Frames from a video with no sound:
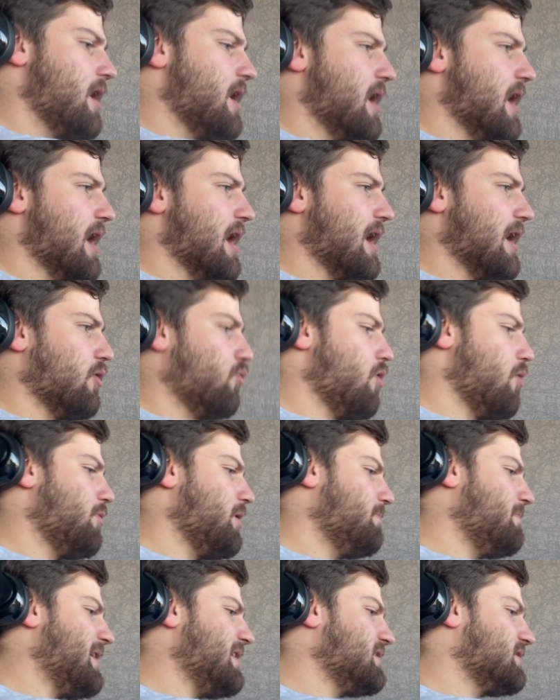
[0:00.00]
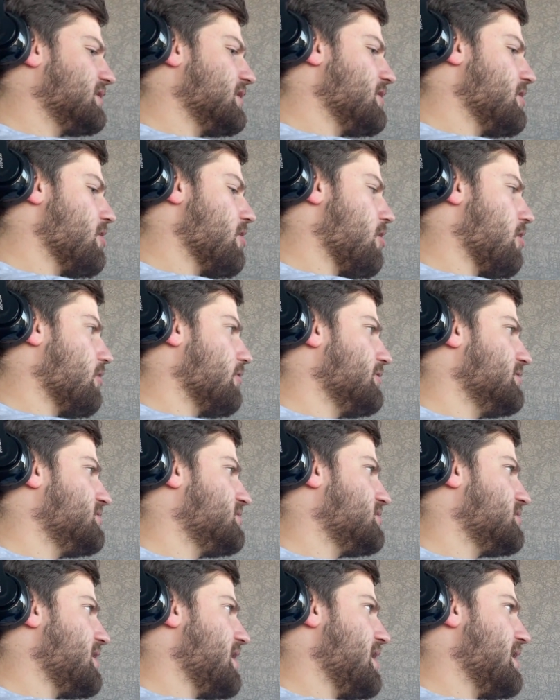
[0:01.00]
What we basically are
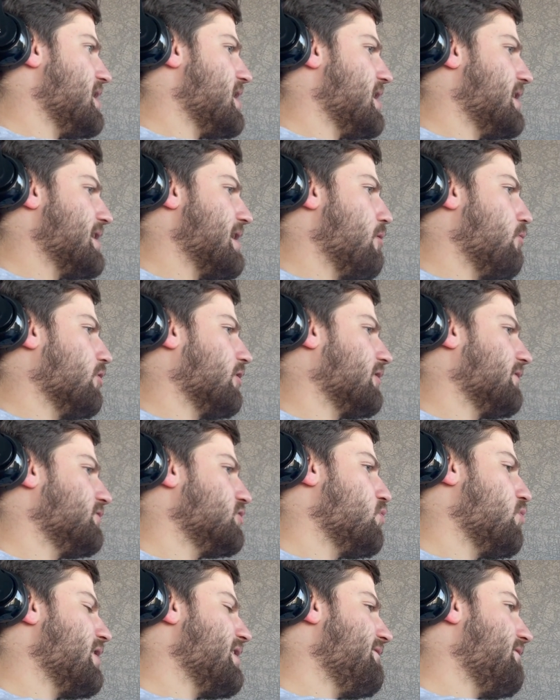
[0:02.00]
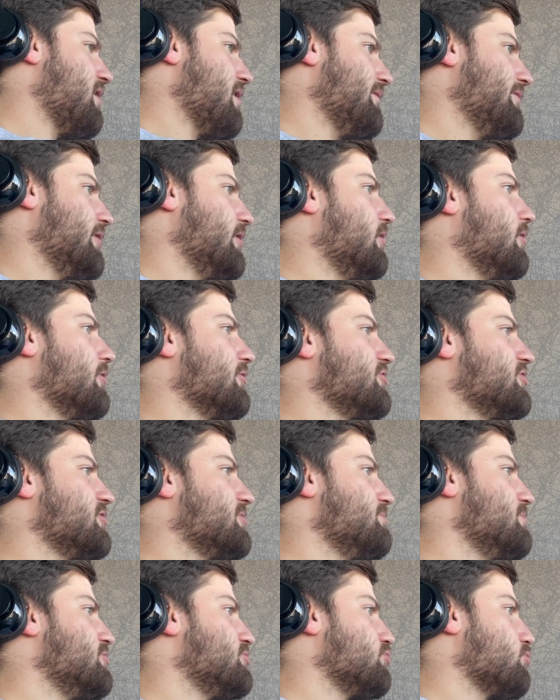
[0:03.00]
is a network of 25 of the
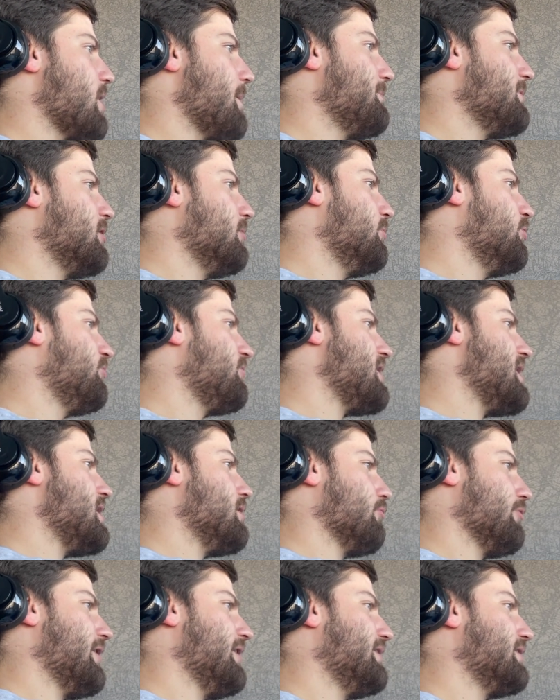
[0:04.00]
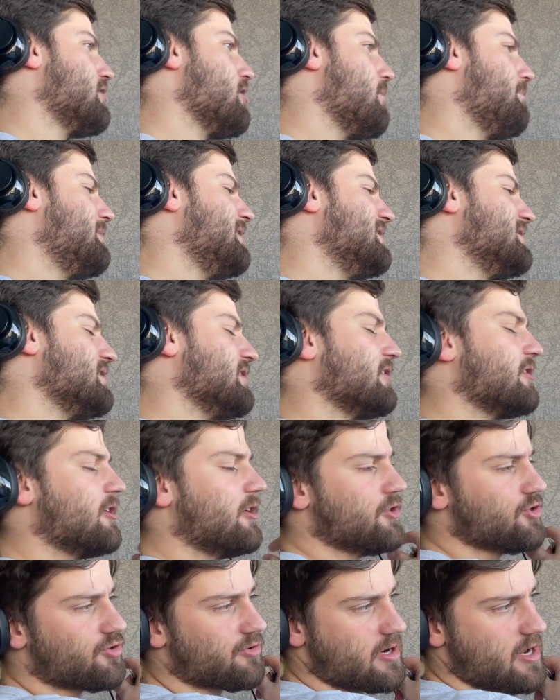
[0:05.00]
largest, most reputable A-rated companies in the
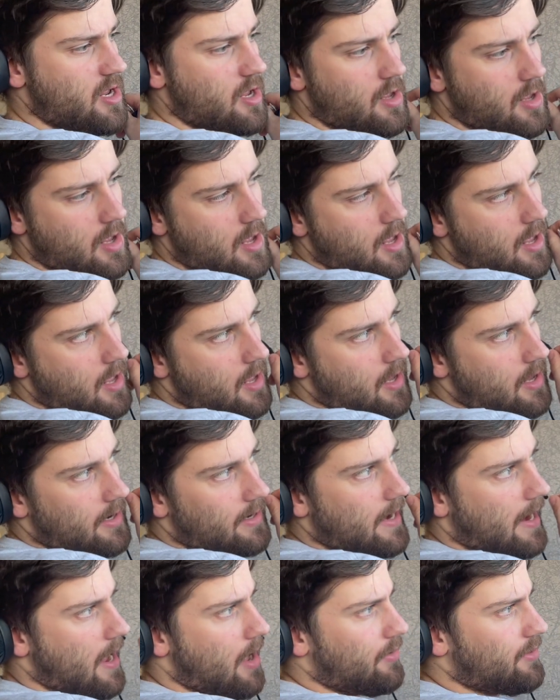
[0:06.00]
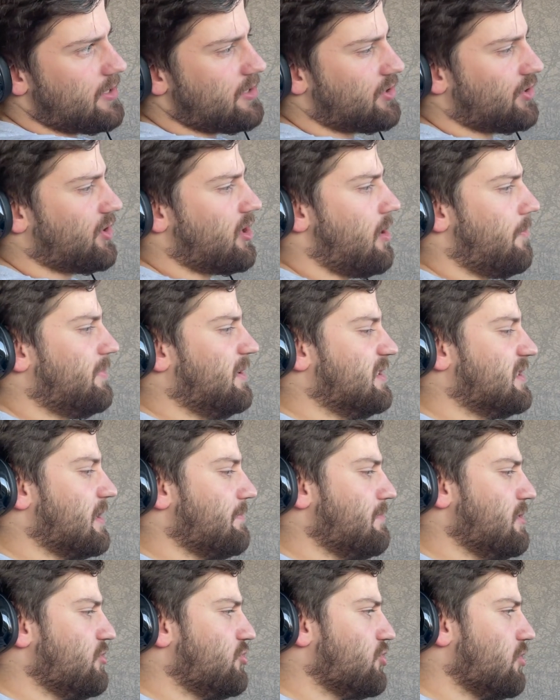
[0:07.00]
country. Now, these are companies like
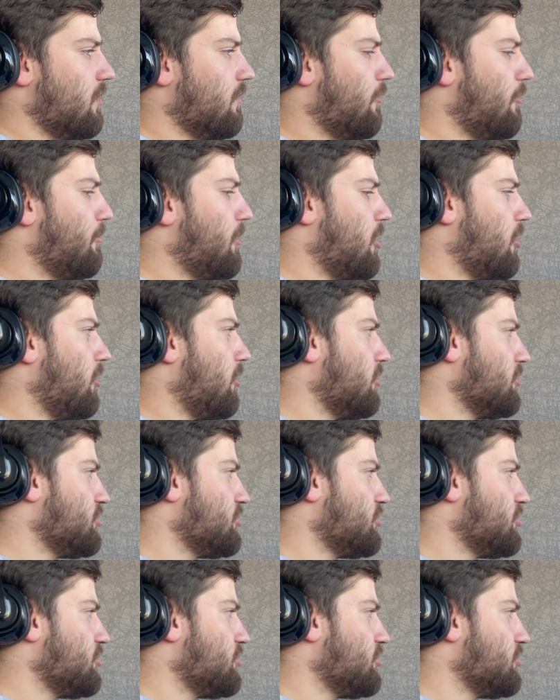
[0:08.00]
Mutual of Omaha,